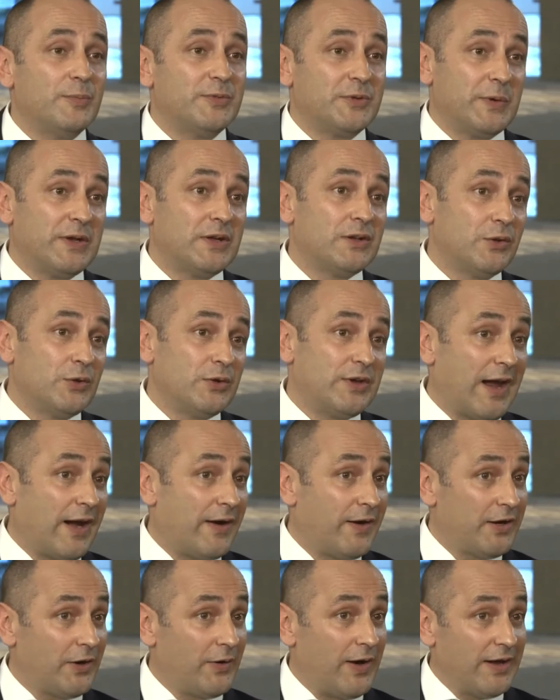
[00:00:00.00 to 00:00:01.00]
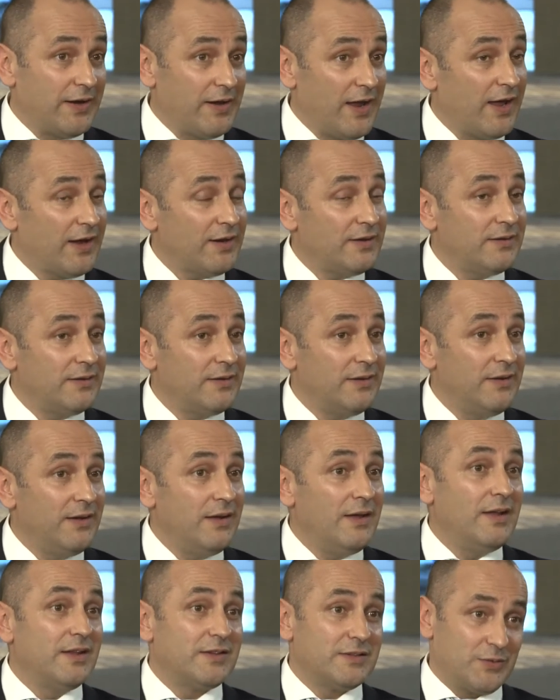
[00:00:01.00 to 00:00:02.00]
to include carrier-grade NAT,
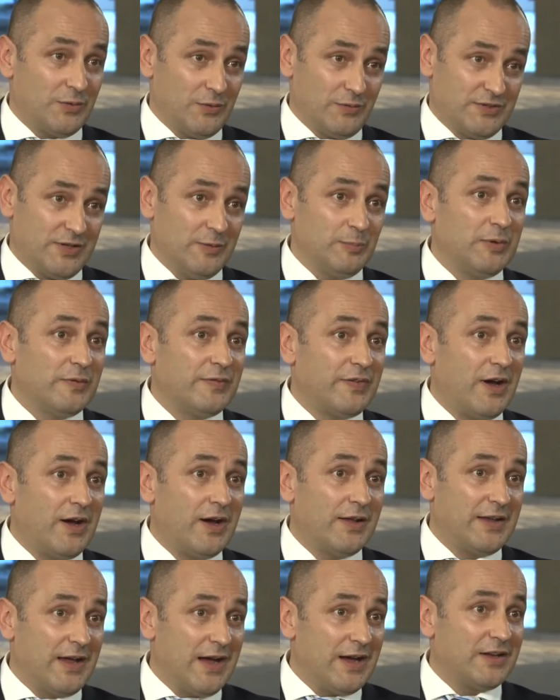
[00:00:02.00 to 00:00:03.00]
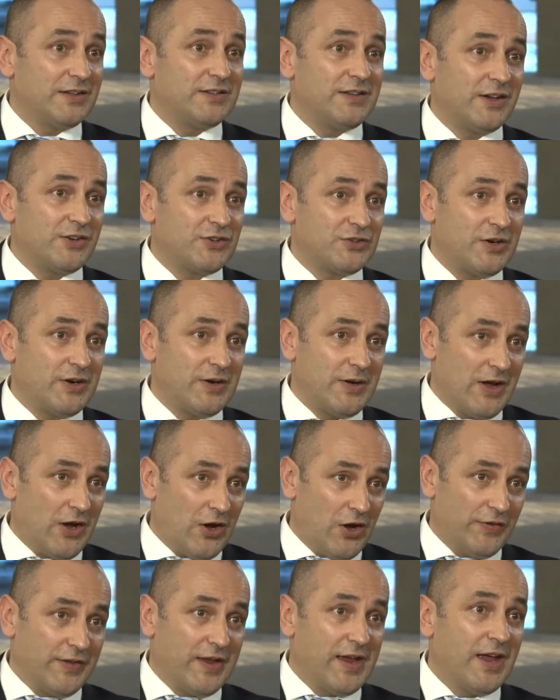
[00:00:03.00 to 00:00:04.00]
so simplify the architecture
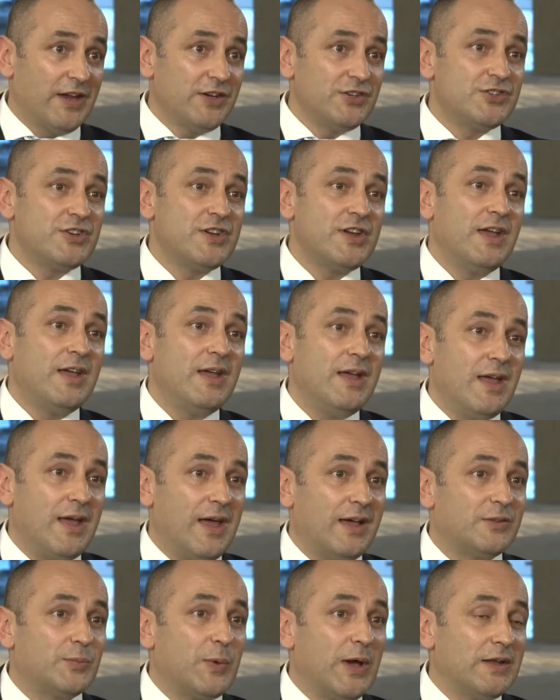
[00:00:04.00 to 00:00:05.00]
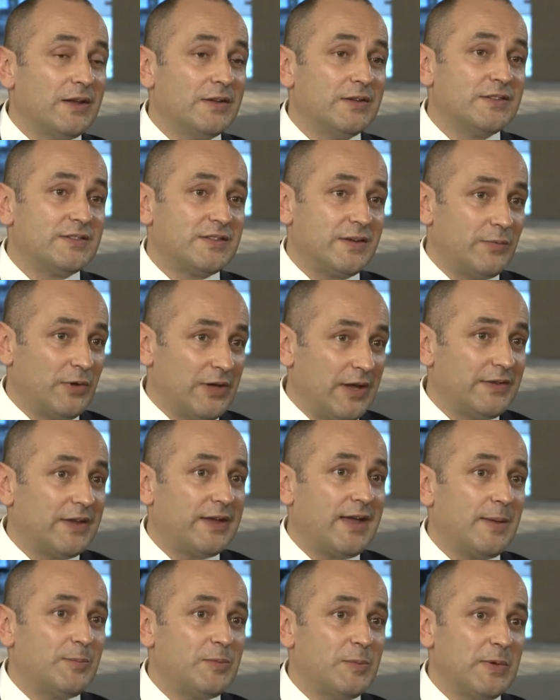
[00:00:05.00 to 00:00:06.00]
on the edge, as well as several other
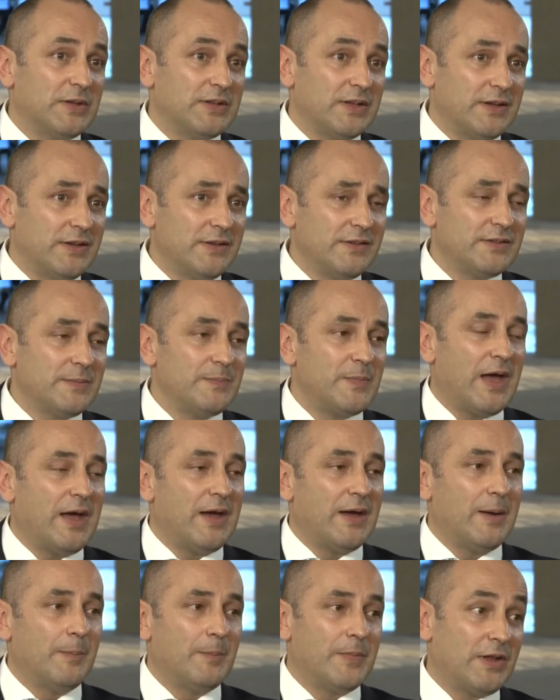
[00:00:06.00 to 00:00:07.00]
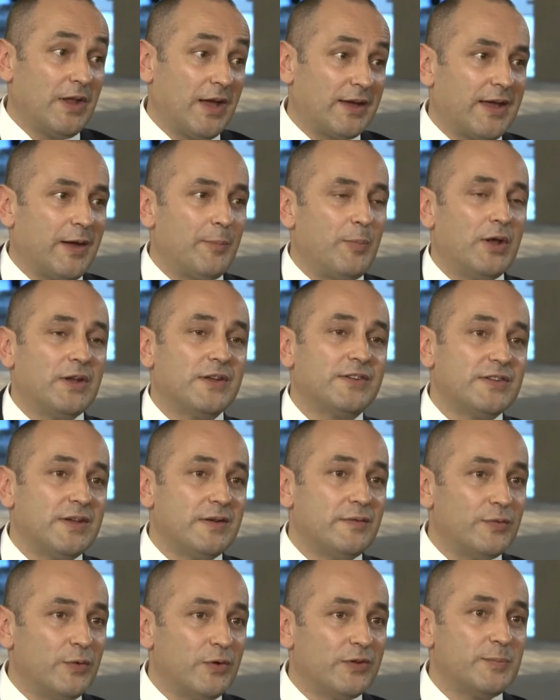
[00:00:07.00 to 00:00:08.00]
capabilities like our policy
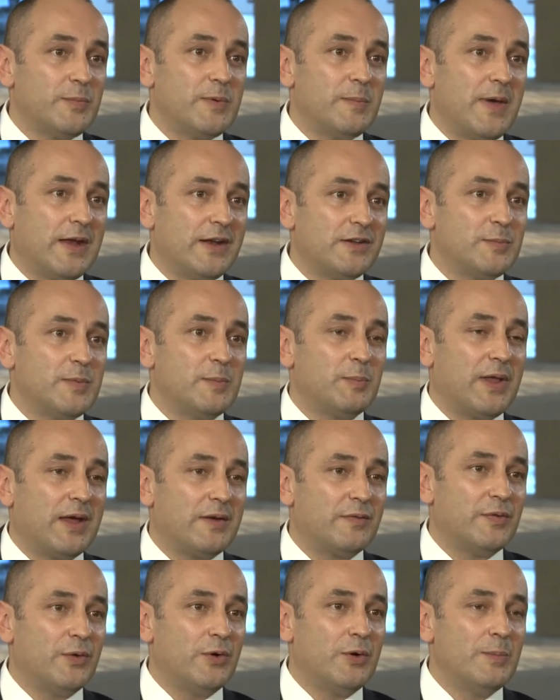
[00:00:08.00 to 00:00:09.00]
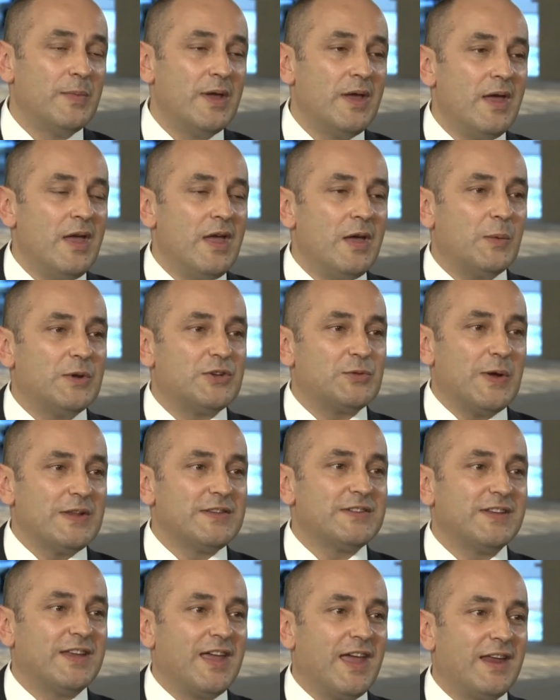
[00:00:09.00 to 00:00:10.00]
enforcement management platform, which
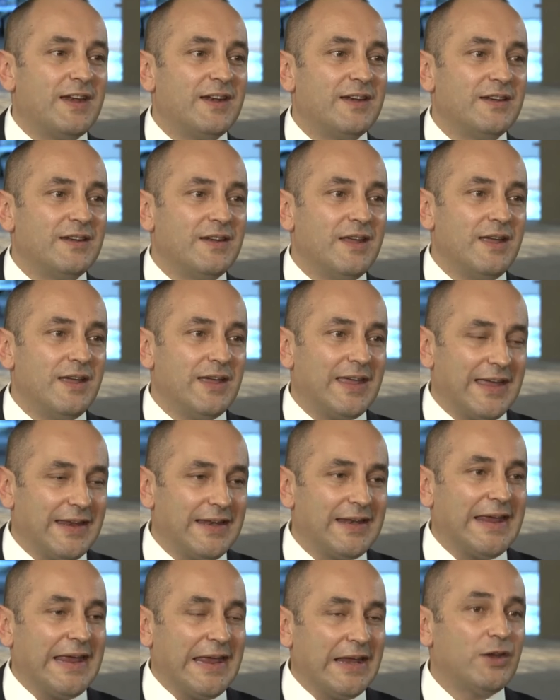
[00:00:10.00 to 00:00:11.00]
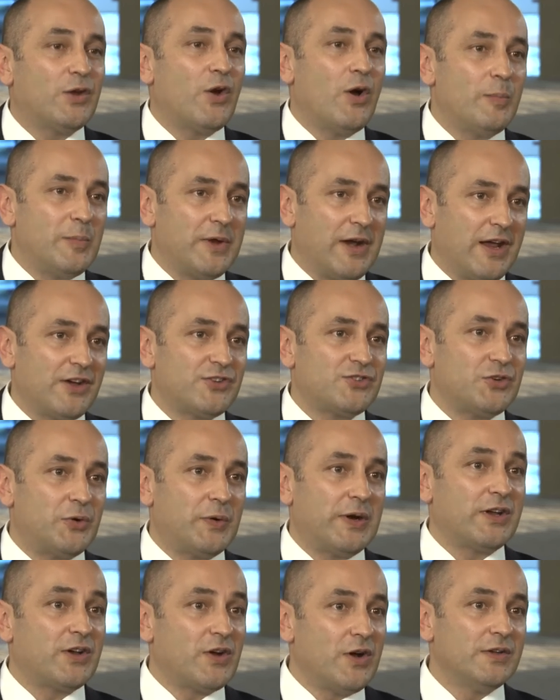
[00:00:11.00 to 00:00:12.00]
once again, in combination or
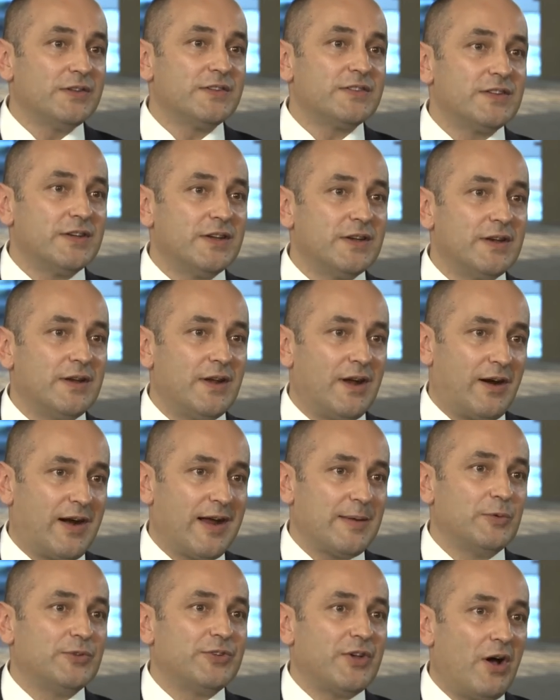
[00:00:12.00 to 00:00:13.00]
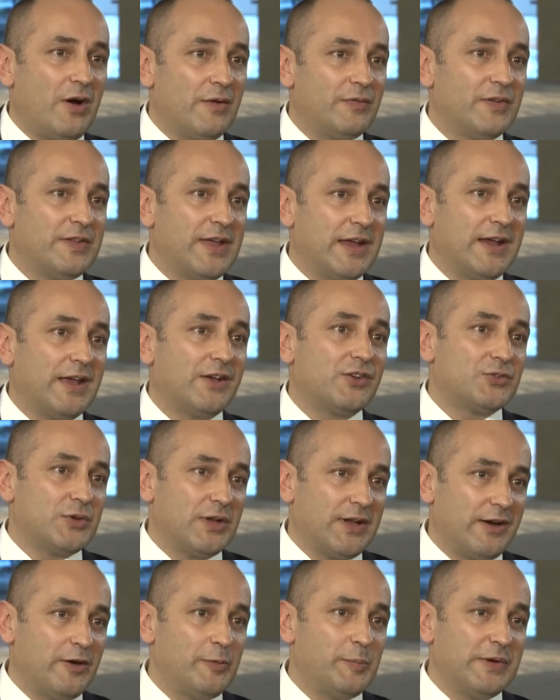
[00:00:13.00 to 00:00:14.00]
in concert, are able to offer that extra
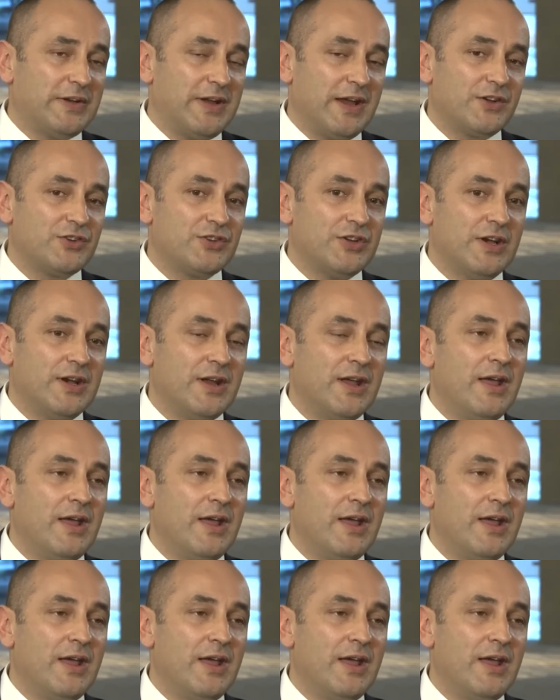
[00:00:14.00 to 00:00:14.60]
layer of protection.